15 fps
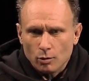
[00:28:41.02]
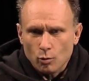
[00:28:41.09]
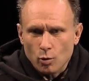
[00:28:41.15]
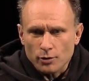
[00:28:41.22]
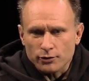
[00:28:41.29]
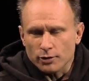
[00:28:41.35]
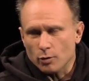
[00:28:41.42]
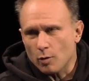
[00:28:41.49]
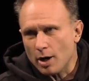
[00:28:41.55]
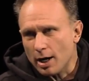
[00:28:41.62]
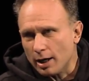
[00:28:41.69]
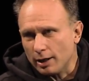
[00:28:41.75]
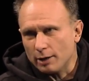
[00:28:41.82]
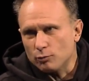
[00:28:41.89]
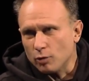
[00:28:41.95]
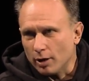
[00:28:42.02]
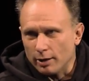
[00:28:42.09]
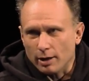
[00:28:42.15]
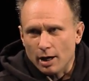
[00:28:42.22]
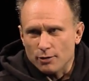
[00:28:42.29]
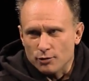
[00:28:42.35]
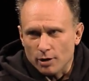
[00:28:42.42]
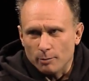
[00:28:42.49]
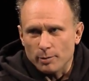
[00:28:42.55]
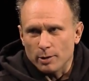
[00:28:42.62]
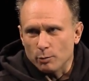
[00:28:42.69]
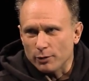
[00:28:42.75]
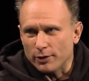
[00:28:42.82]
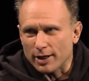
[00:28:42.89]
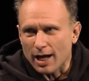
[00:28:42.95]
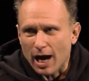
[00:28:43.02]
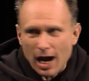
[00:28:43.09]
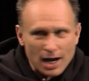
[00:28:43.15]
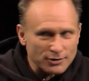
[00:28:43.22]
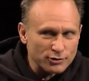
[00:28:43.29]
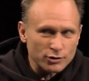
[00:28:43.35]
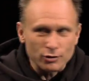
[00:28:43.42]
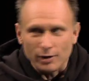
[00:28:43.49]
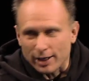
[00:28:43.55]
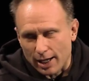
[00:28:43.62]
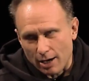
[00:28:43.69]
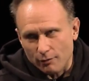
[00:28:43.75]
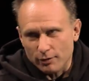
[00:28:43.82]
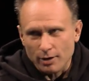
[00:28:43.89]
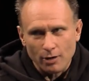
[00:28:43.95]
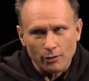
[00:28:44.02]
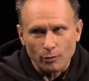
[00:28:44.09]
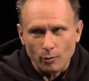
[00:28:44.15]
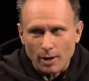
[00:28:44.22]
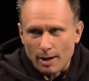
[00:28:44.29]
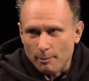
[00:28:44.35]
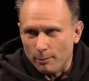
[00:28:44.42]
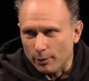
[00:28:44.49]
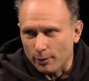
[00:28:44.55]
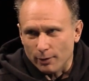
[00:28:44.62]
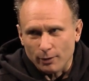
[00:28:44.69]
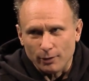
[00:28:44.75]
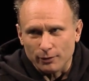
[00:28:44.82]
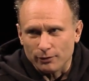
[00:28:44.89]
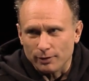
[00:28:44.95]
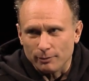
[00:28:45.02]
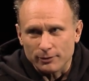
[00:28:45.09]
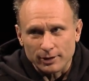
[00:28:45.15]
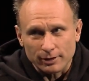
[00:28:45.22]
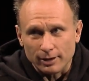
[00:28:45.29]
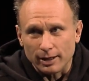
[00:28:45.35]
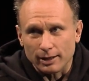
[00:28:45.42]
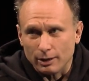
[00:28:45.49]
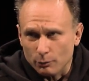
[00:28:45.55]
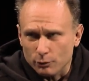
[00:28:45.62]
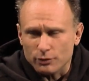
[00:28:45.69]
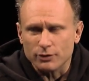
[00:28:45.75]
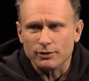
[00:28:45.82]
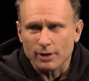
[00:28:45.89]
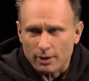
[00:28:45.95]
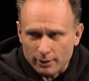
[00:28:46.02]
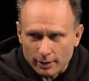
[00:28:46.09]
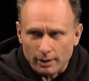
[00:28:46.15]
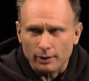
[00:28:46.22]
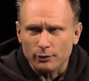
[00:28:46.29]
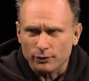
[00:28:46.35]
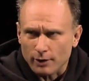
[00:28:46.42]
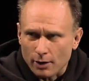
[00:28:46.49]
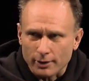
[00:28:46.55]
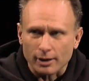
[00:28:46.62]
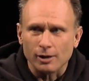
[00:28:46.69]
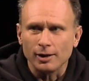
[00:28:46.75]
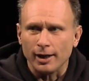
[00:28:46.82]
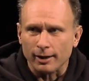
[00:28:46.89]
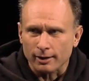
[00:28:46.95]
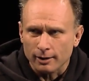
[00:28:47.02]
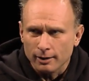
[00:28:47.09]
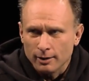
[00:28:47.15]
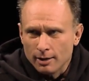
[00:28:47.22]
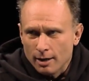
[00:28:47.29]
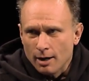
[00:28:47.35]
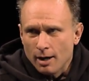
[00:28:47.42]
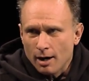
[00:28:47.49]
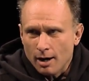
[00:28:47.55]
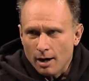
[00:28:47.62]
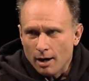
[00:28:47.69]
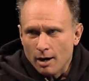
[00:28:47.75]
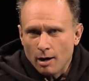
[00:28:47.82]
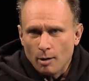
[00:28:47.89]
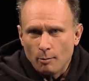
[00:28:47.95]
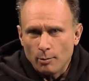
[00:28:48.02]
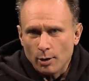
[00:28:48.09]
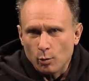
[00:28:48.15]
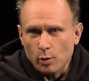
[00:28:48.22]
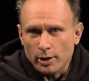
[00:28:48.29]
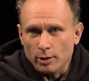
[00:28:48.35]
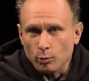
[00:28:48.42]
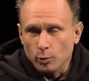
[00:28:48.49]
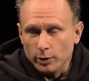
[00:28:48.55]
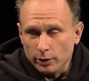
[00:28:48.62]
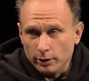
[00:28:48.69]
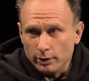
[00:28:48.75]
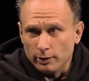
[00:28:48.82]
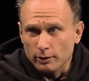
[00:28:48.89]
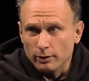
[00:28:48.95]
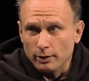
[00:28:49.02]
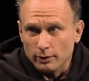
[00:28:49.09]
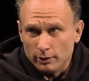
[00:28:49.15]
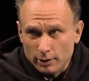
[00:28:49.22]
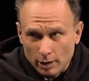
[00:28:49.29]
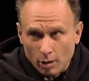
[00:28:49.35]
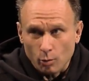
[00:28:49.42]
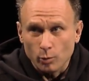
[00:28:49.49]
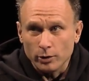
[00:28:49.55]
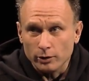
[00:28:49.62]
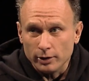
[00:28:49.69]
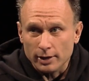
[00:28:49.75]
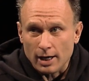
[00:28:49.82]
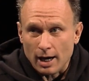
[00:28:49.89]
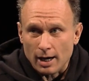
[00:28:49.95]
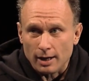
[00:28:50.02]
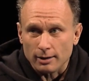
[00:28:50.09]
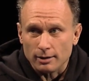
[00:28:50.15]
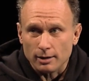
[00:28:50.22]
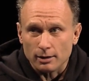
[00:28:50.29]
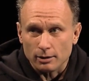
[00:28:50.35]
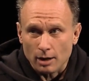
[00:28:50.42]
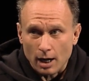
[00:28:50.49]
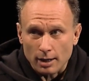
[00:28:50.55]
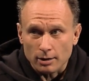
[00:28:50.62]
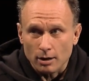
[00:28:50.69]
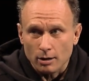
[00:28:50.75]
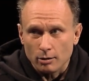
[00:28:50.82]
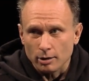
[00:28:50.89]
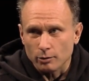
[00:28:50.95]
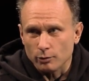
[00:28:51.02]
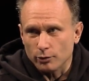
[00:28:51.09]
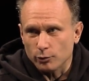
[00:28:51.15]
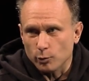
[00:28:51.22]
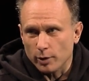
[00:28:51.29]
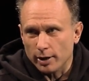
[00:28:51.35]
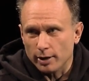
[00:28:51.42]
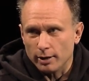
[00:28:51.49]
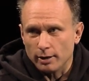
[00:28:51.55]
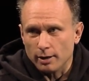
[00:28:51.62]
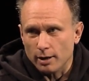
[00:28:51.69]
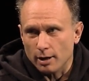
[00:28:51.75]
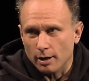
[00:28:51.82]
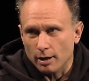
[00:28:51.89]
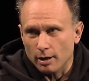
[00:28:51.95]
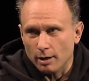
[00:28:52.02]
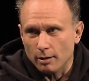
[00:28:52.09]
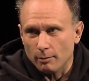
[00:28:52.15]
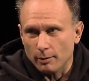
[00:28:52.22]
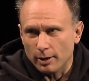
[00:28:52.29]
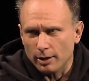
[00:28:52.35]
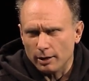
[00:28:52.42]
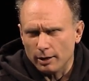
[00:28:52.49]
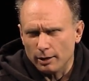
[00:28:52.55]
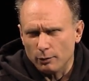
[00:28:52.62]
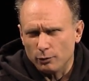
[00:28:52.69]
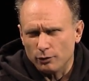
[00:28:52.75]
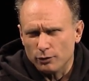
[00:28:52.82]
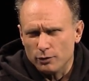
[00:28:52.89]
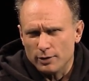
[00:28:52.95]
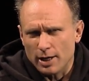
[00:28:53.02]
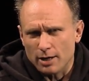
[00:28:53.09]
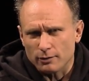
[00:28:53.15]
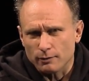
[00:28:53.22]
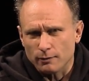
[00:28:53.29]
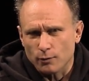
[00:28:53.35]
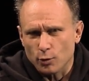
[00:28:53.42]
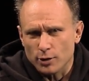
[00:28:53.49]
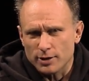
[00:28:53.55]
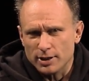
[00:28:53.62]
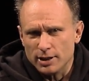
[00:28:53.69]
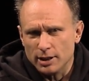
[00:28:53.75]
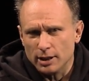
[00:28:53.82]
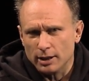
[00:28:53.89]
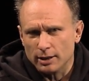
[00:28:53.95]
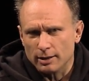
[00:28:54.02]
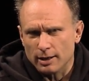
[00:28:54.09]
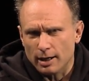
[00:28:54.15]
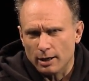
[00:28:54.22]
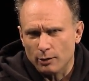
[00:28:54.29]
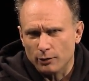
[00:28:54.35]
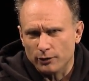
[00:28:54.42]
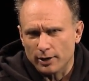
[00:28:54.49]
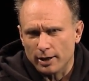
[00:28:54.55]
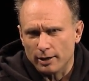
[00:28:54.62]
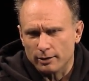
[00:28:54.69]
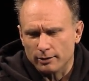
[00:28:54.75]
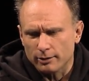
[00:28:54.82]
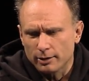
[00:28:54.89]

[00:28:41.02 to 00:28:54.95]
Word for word: once in a while I'd run it, I'd jump in with the guys and do like every other rep or, or something like it was just starting to it was starting to click. Right. Um, but when it really, you know, really got got going was when um, it was 2014. I was at